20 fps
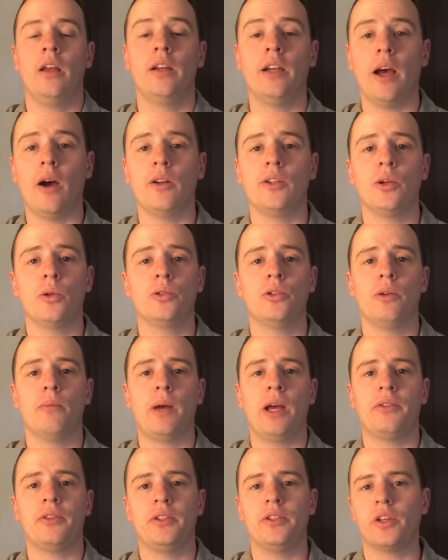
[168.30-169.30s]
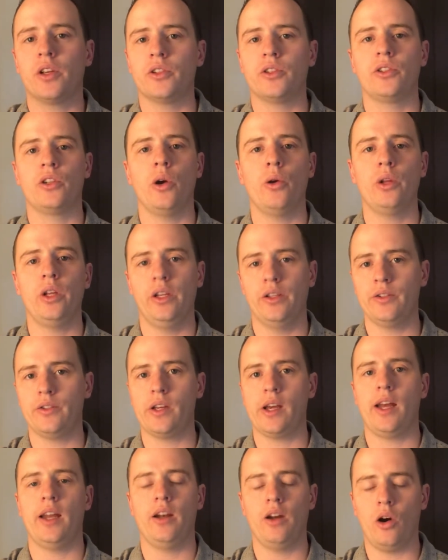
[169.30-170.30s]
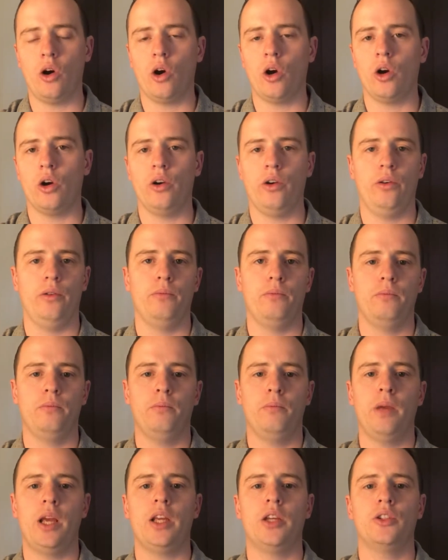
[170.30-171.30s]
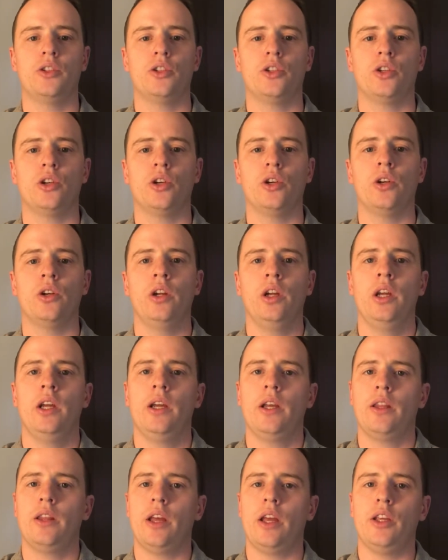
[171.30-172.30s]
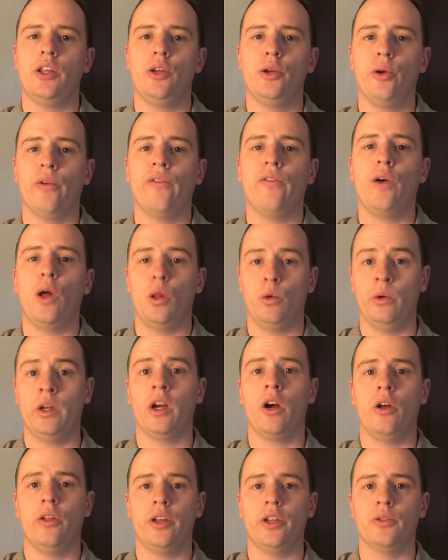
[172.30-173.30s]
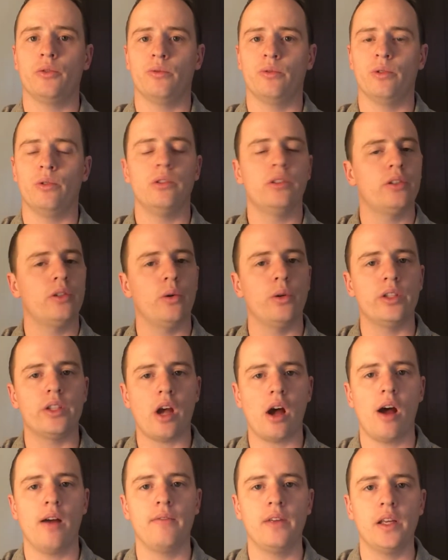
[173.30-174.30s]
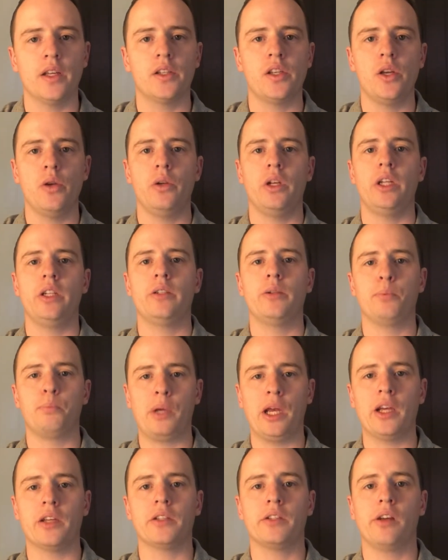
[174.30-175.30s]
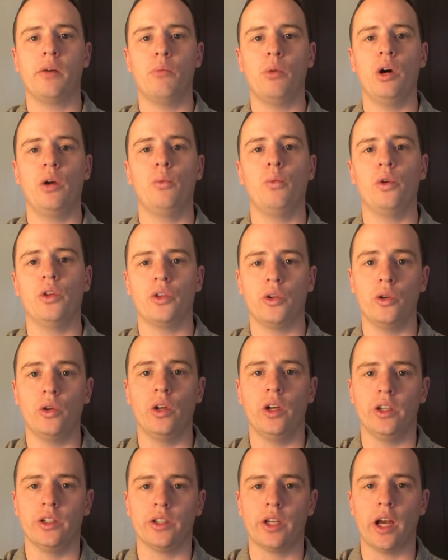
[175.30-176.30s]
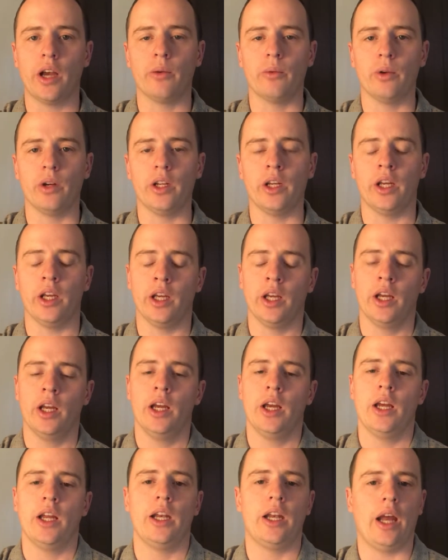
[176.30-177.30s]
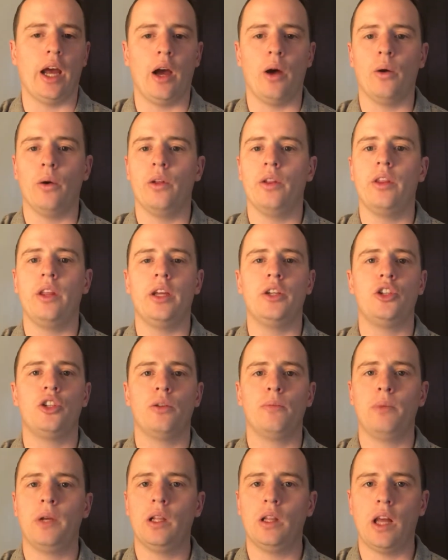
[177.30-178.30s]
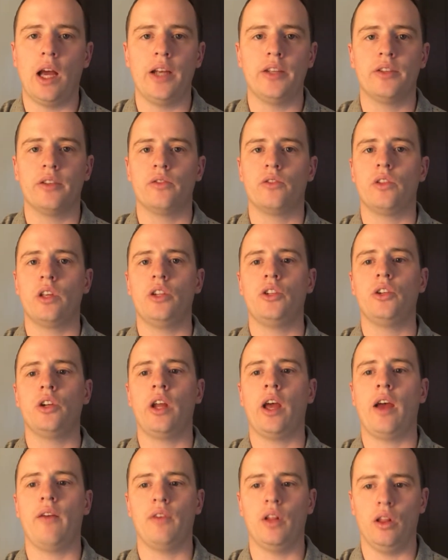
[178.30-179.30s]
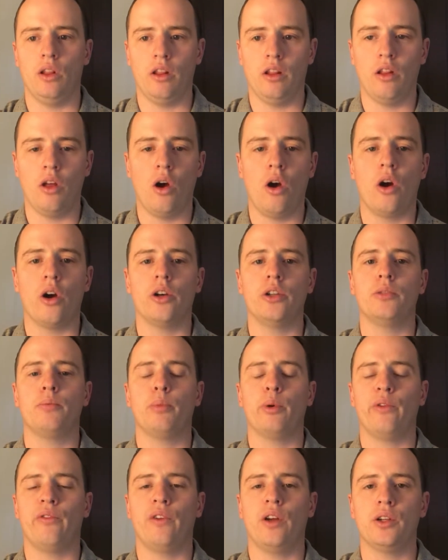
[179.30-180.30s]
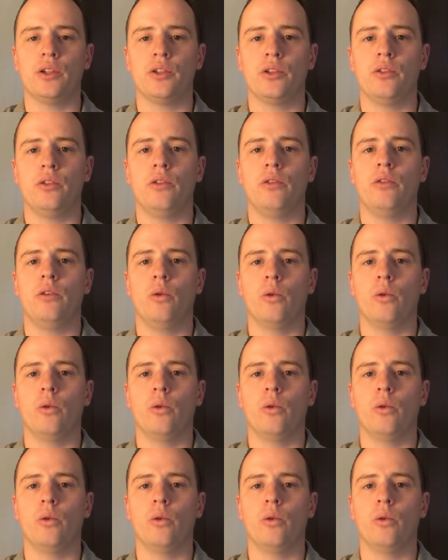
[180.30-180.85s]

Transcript: Now, I told you about these custodians that are making sure that you're following all these rules, so it's obvious you need to pick someone with good integrity. Now, they should be licensed, they should have a large professional